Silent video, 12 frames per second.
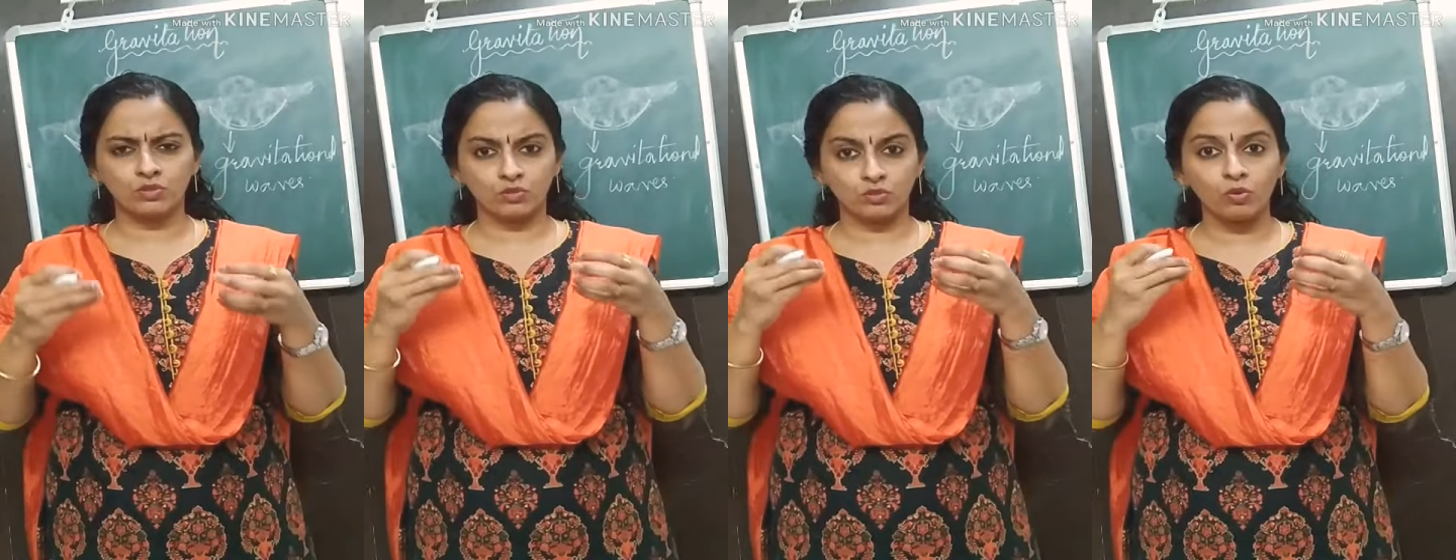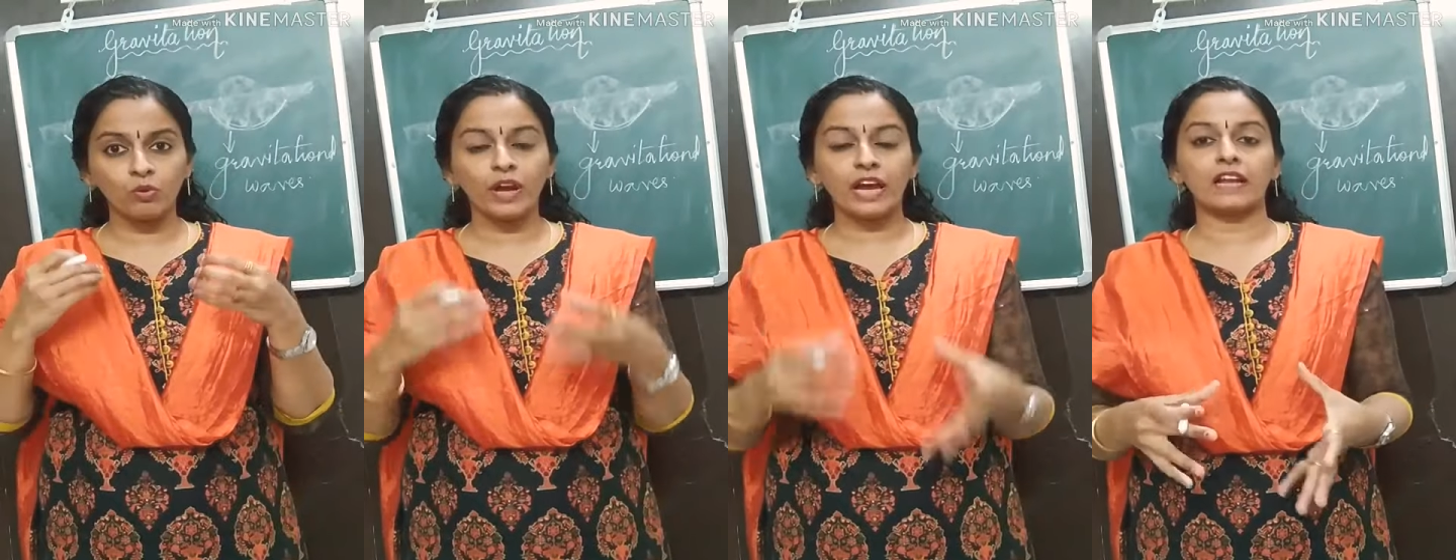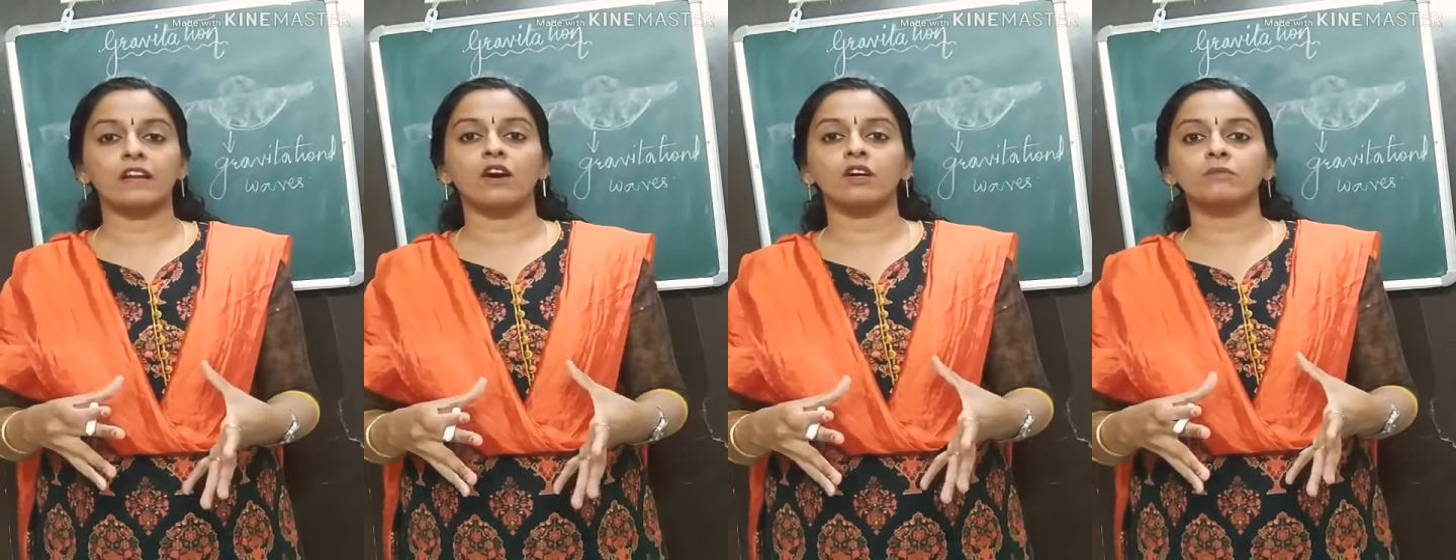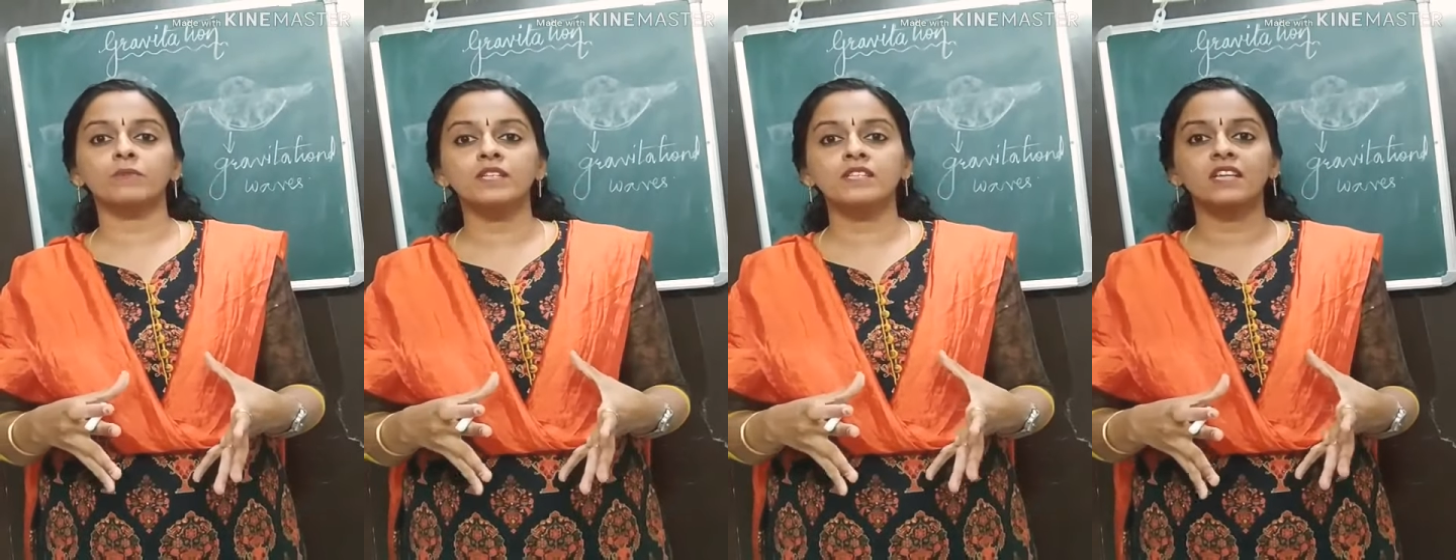so
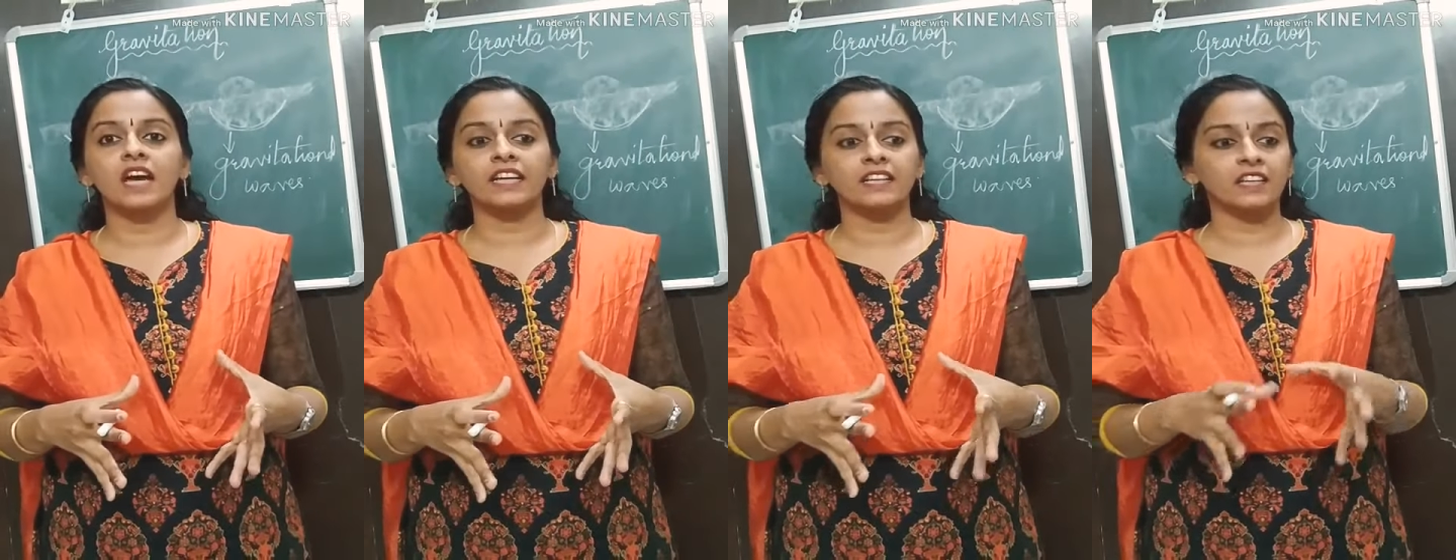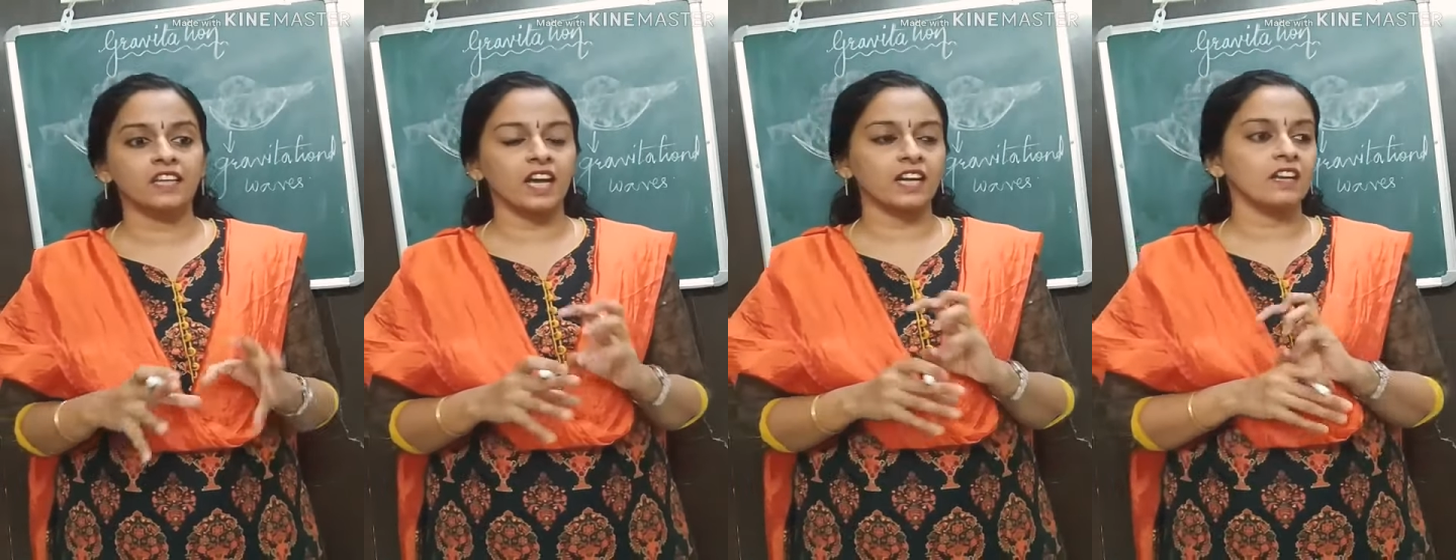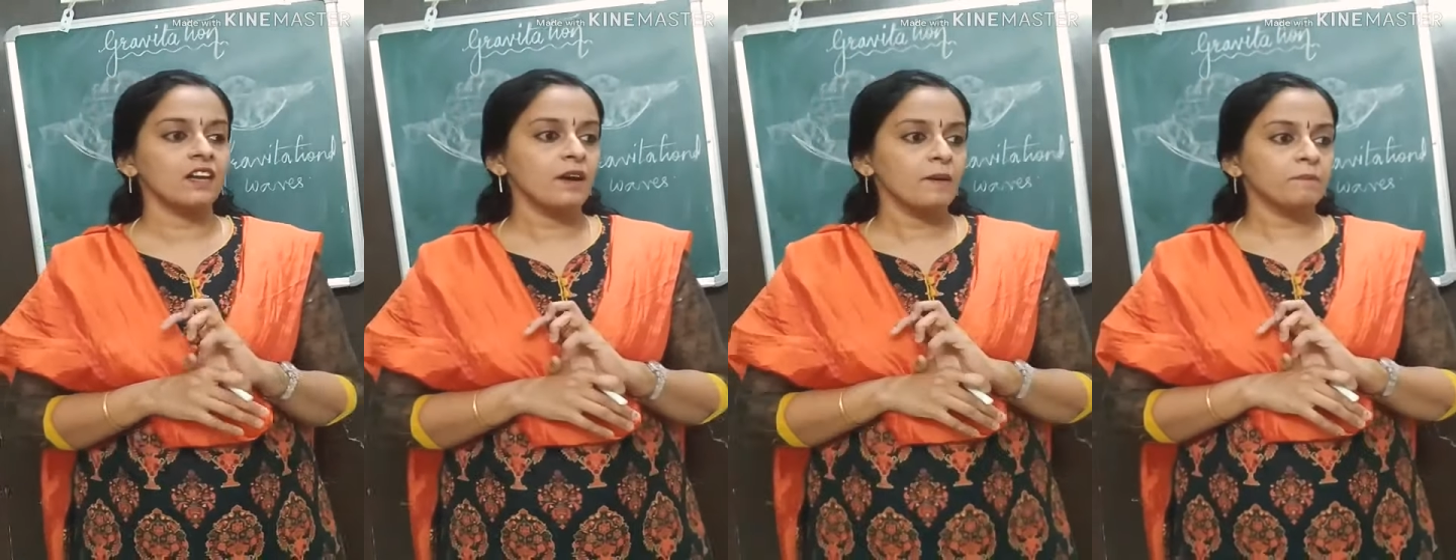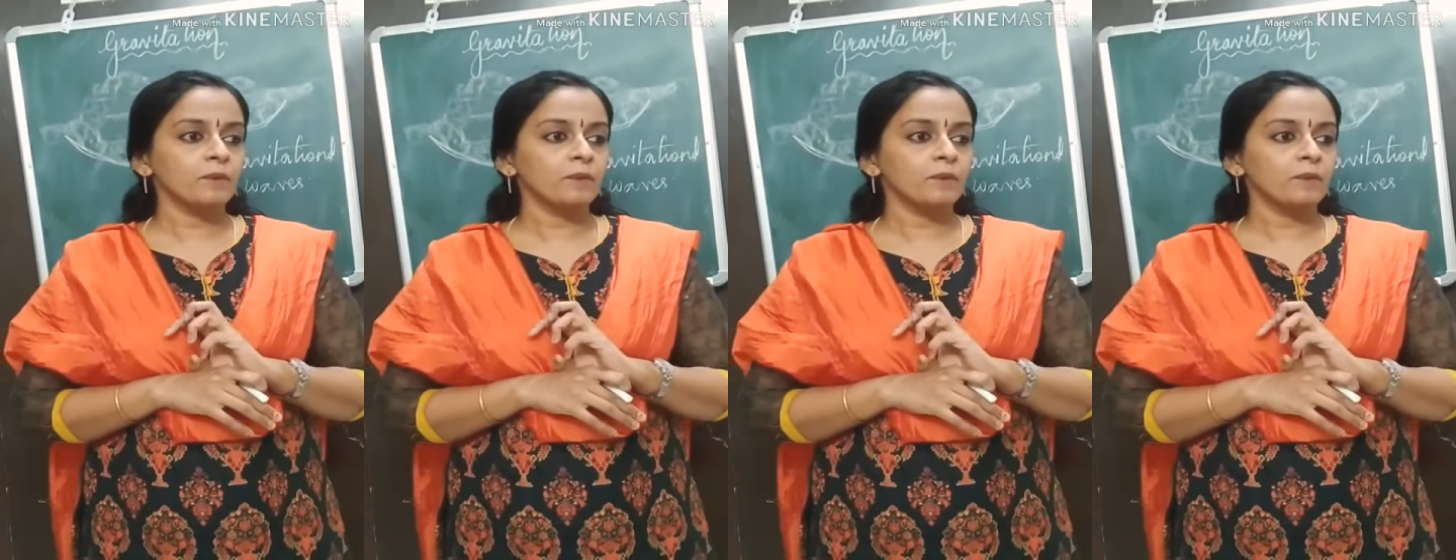enormous that it can